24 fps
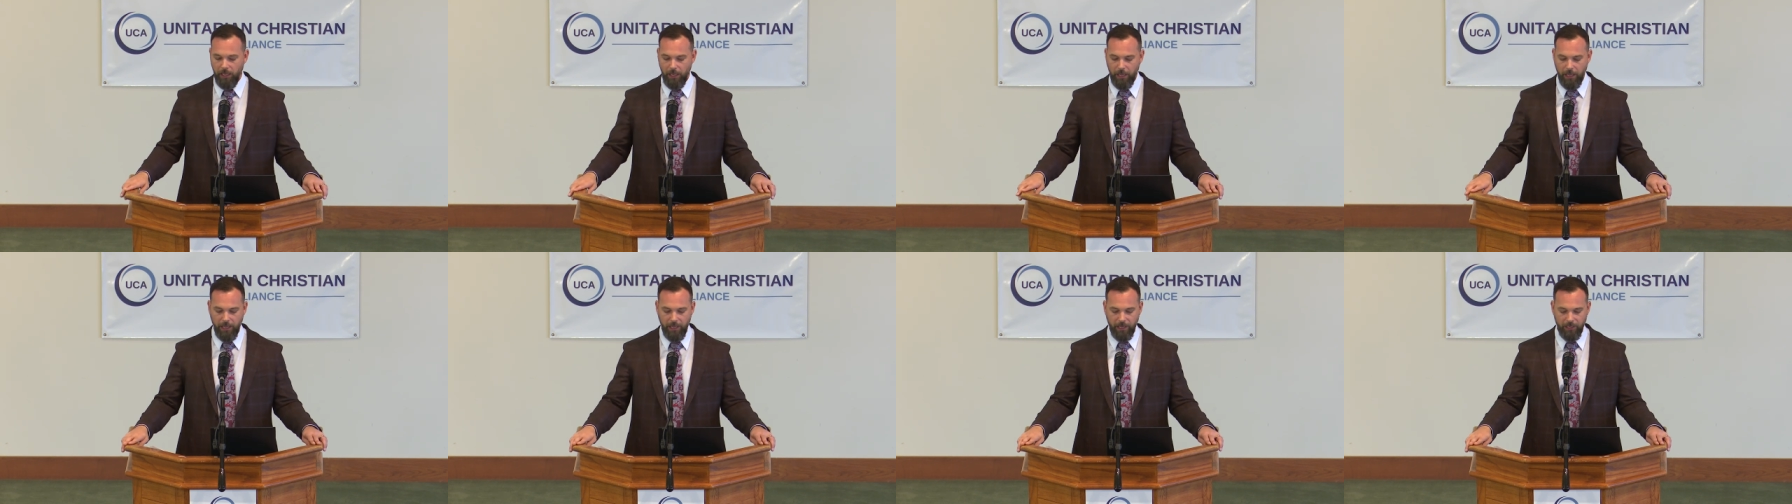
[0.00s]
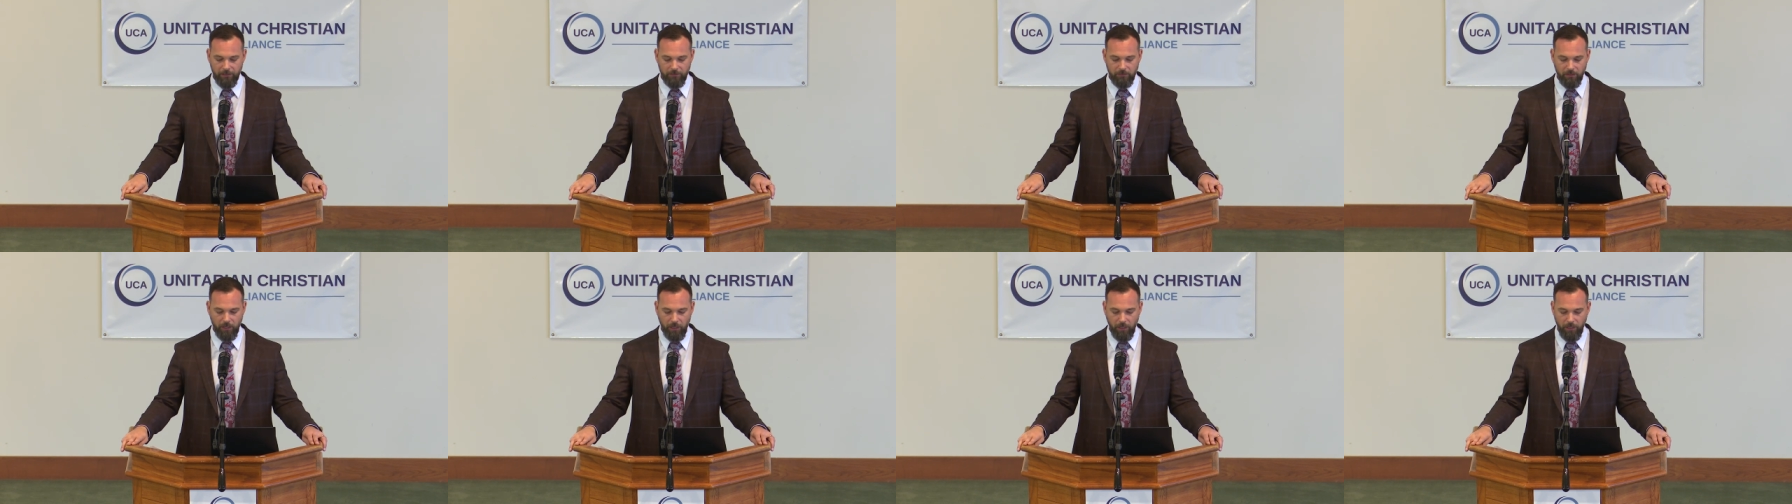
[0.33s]

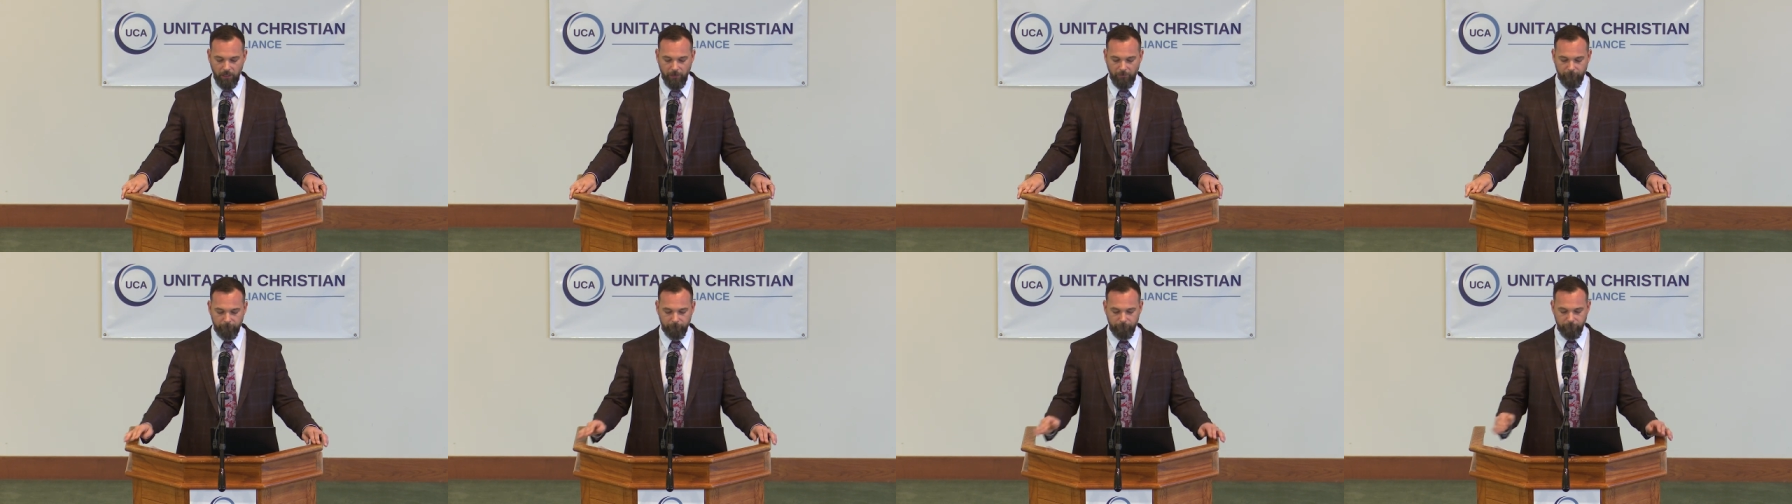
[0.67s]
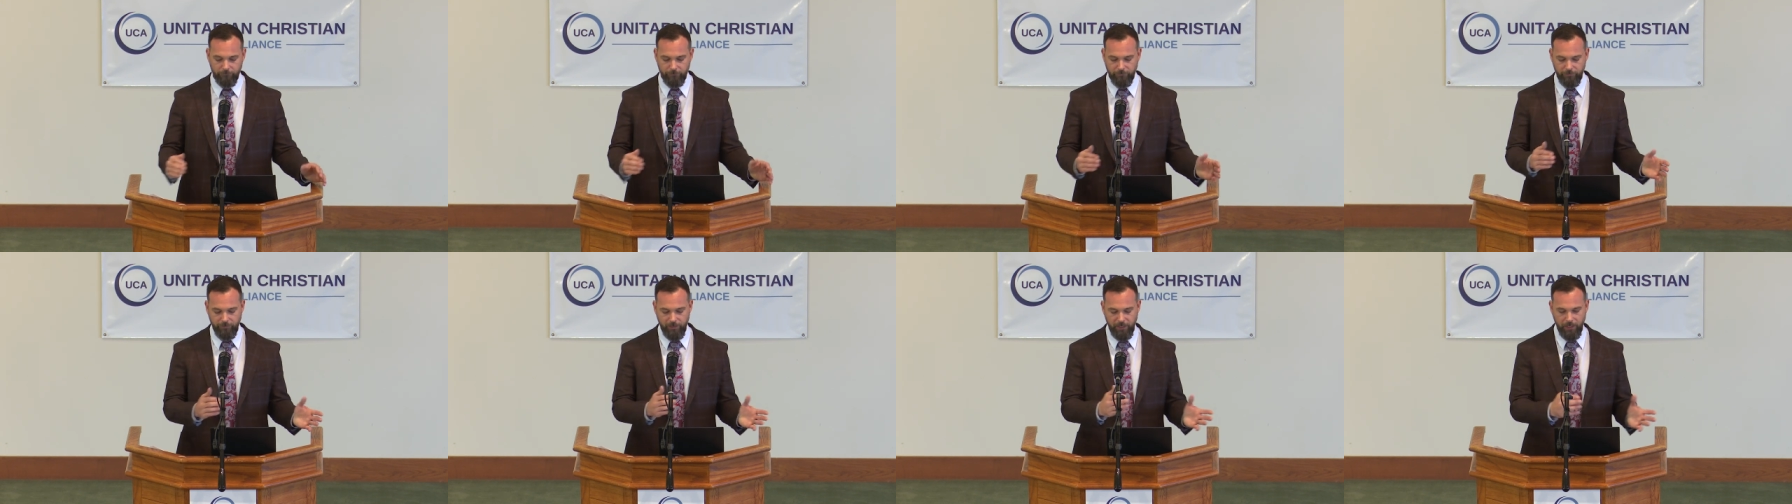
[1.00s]
And um,
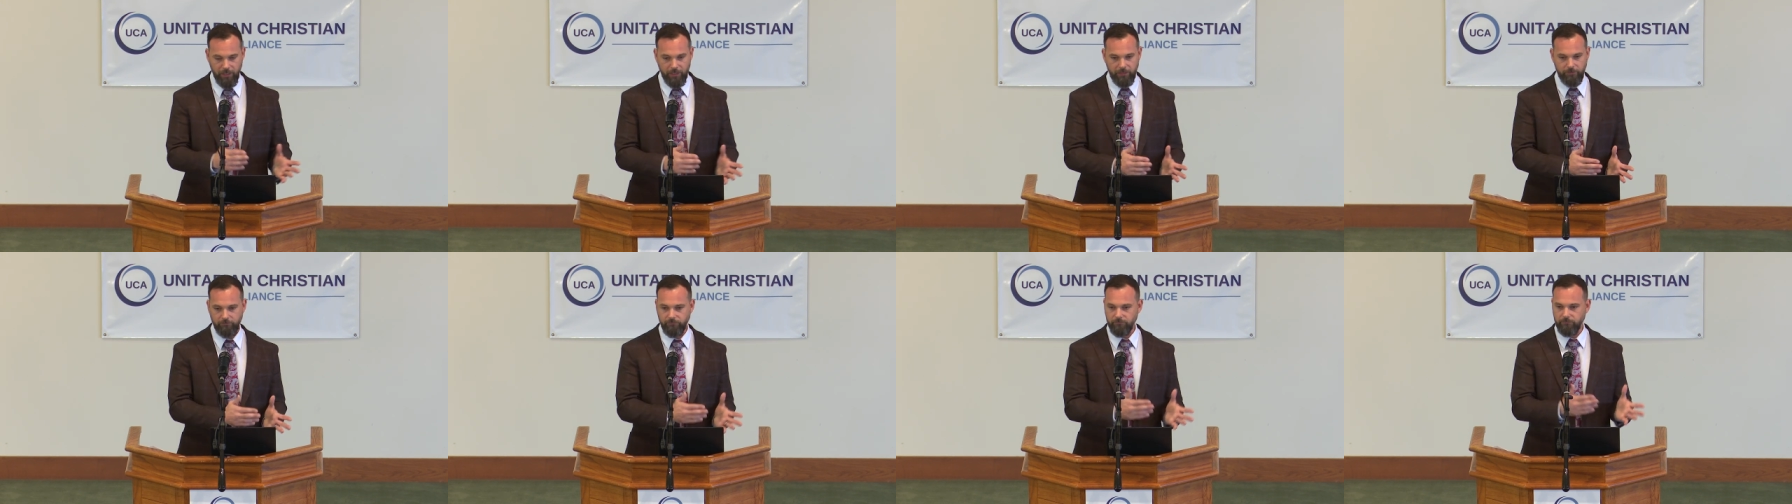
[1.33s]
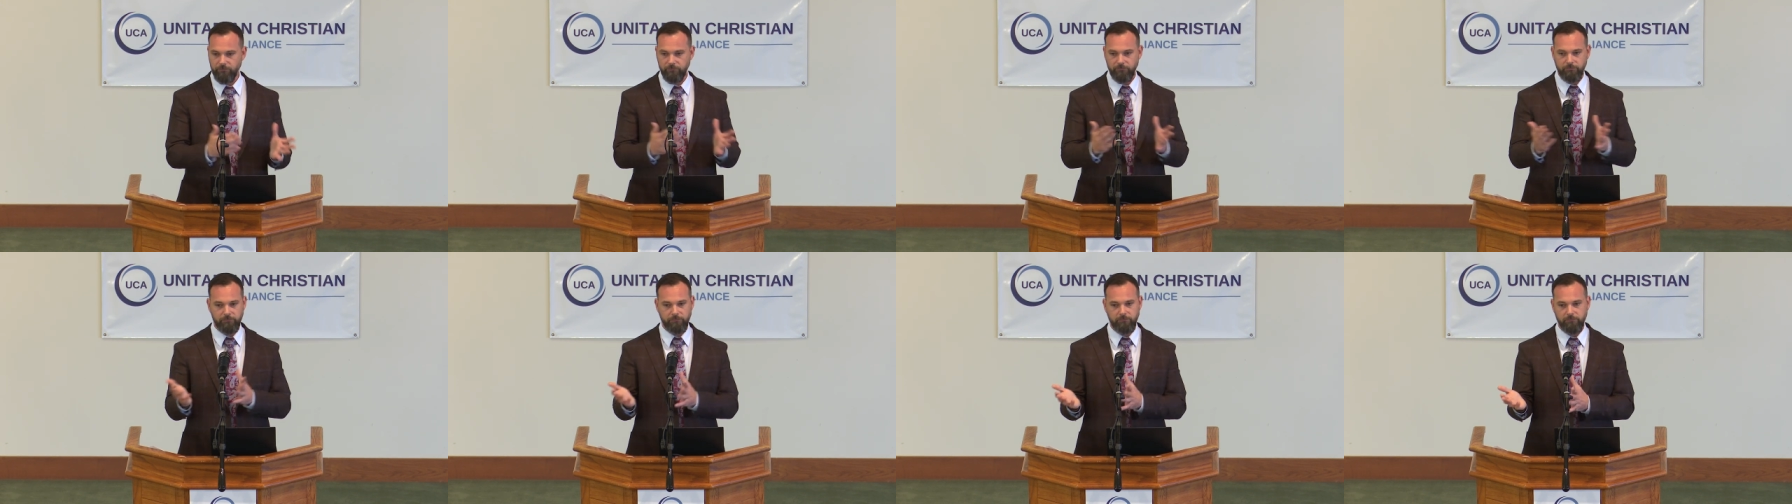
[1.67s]
then
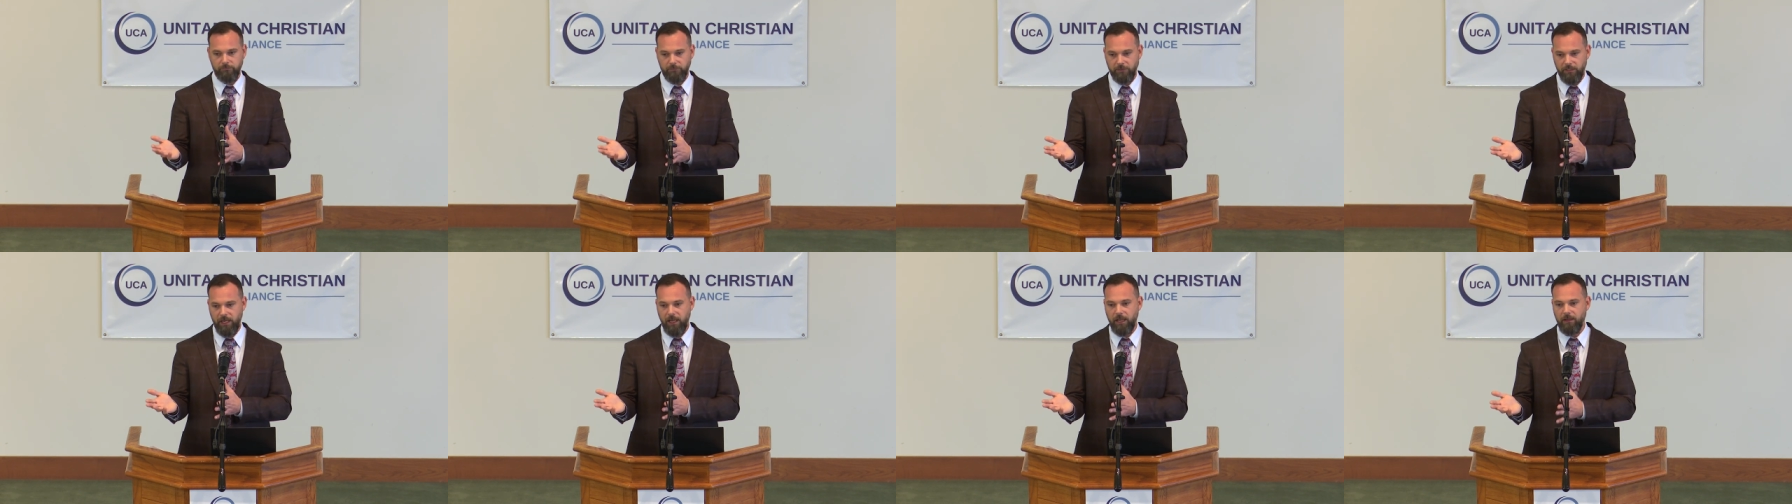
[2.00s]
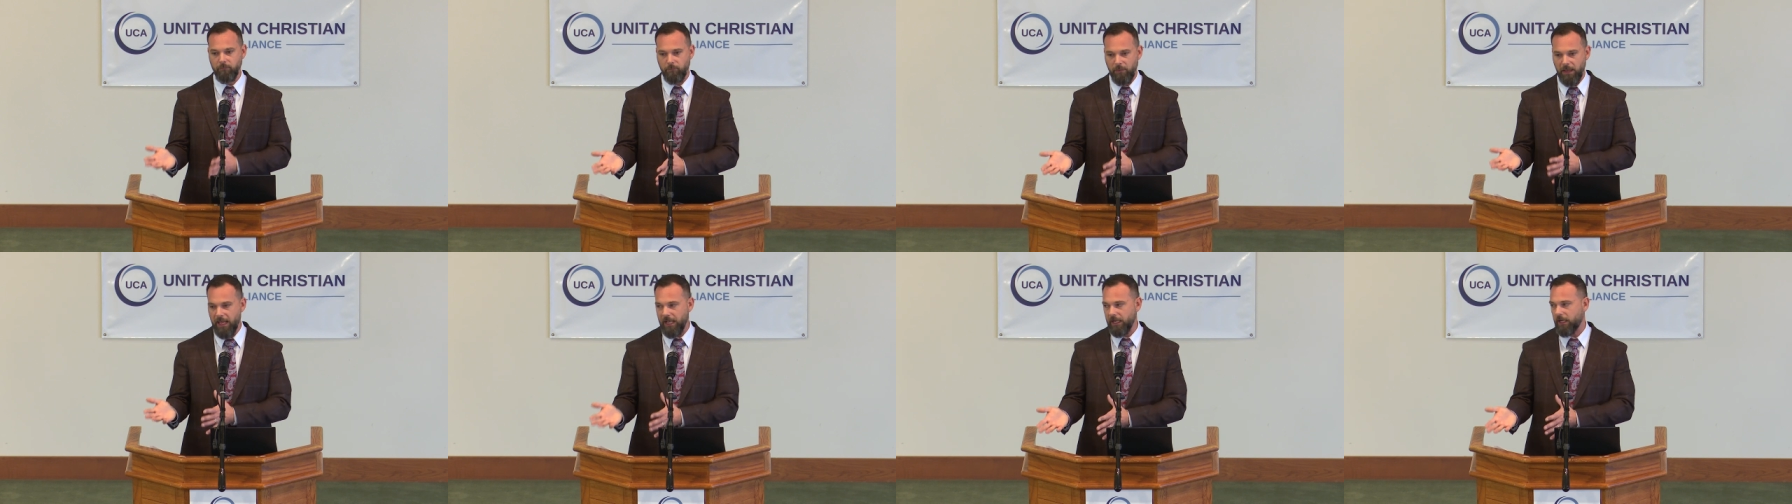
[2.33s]

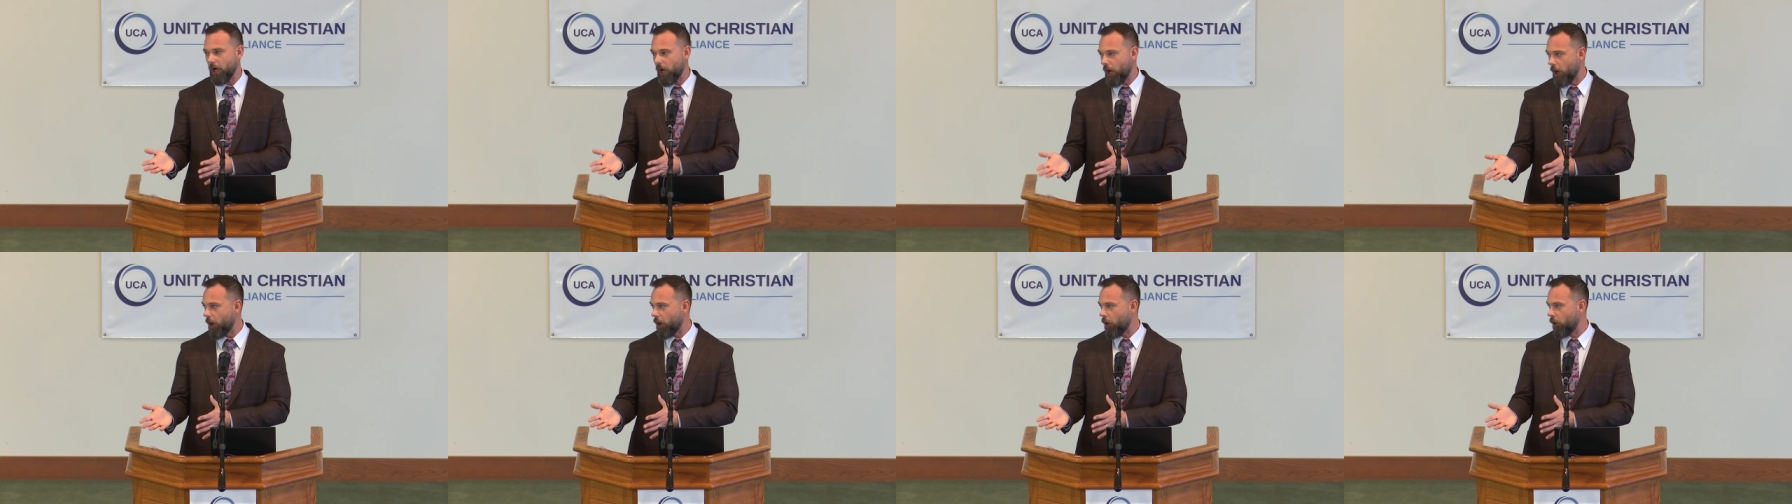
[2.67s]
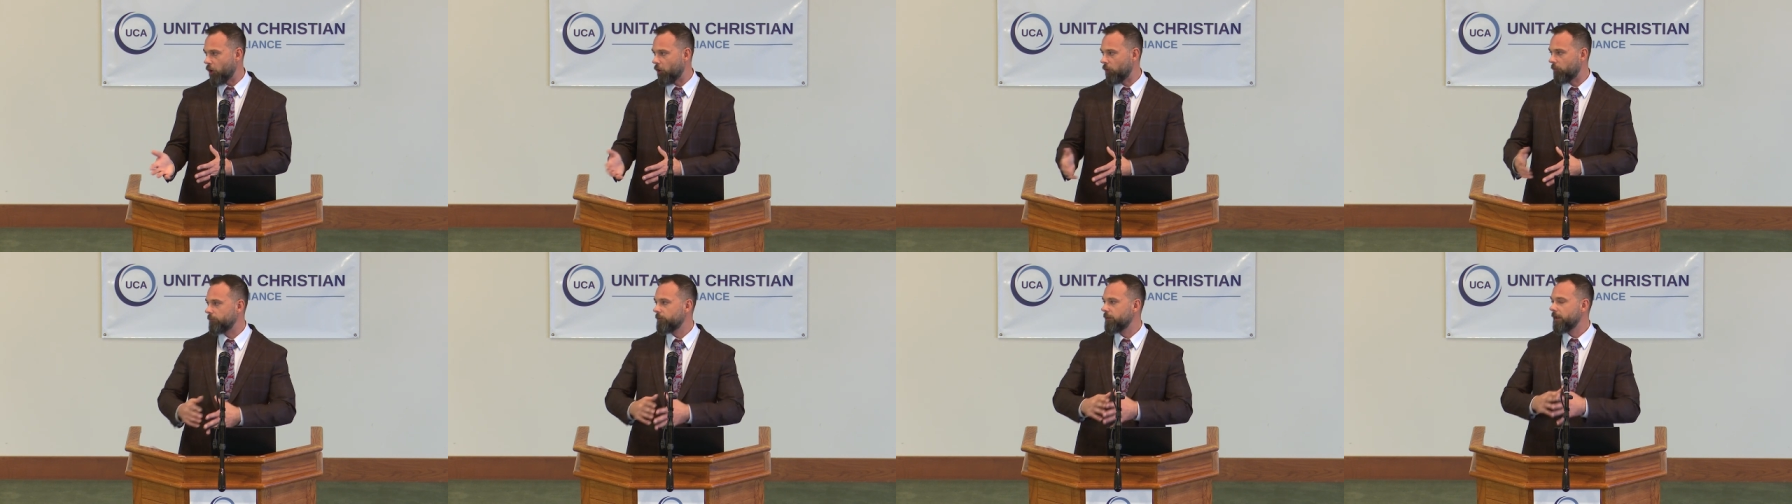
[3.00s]
came back
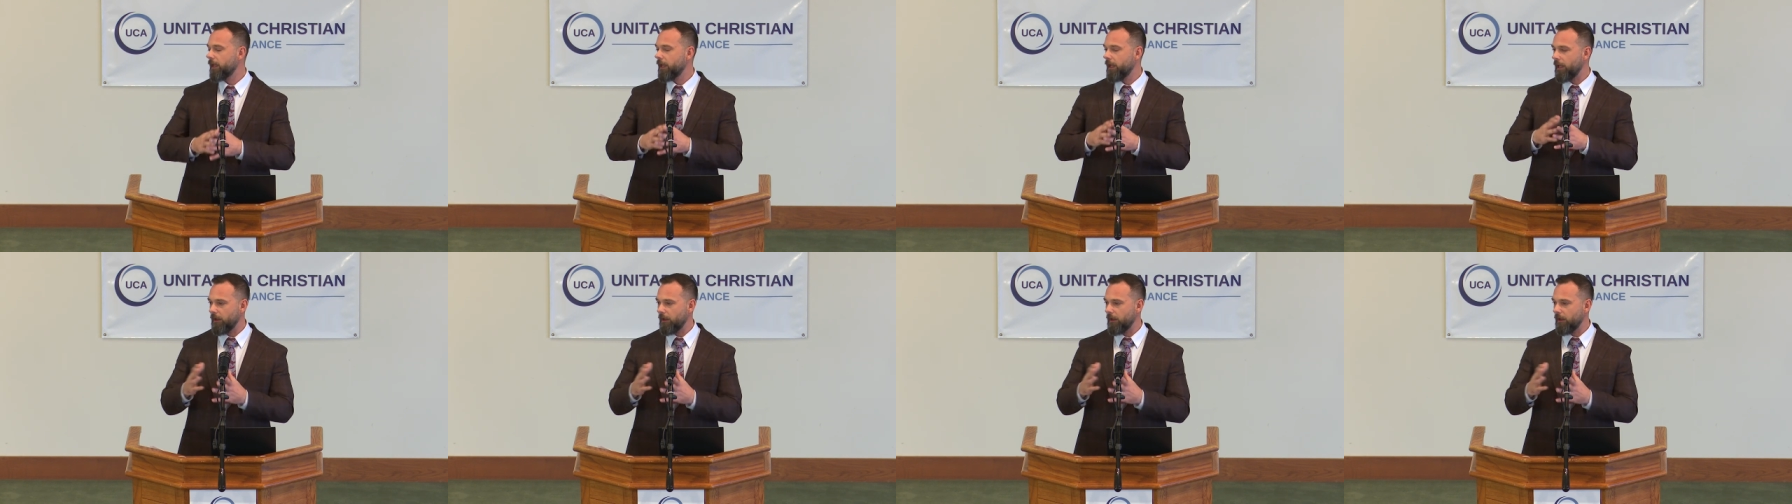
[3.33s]
home